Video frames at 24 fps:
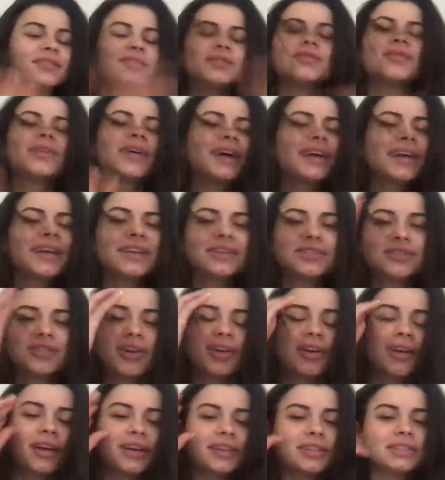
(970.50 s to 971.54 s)
when I get
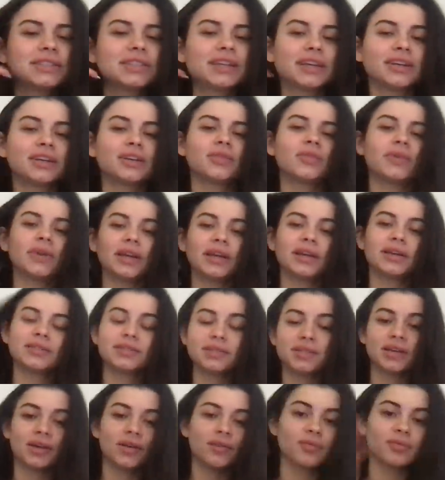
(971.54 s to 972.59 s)
drunk, I just get annoying.
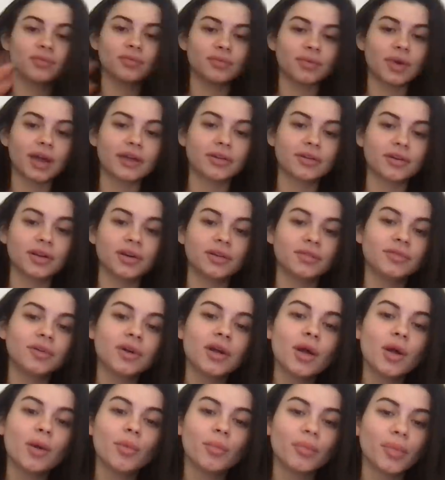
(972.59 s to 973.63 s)
So I don't know,
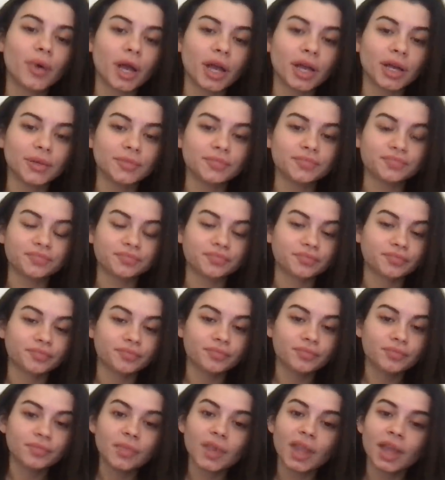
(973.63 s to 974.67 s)
but
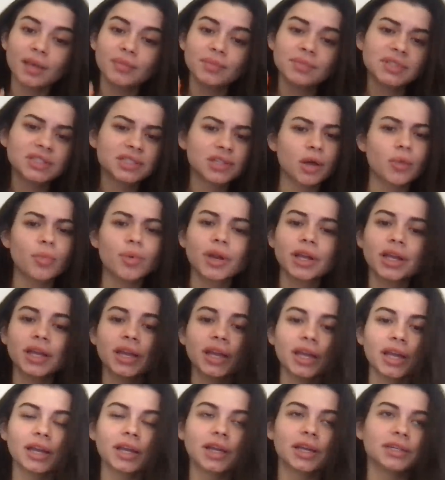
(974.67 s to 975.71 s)
still putting it
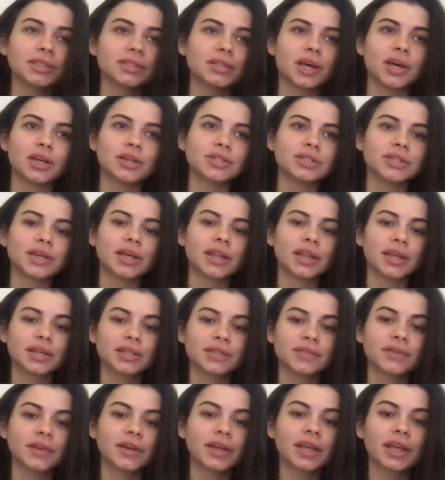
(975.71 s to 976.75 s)
in because honestly, I think
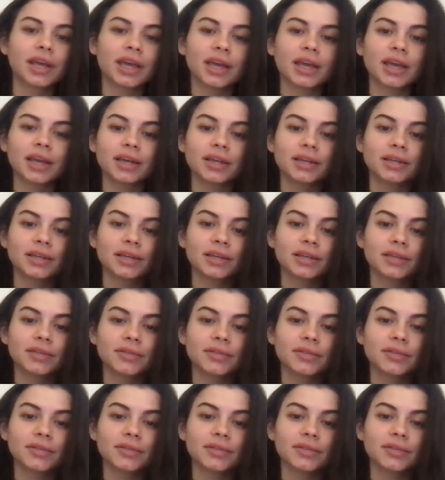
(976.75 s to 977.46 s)
it's funny and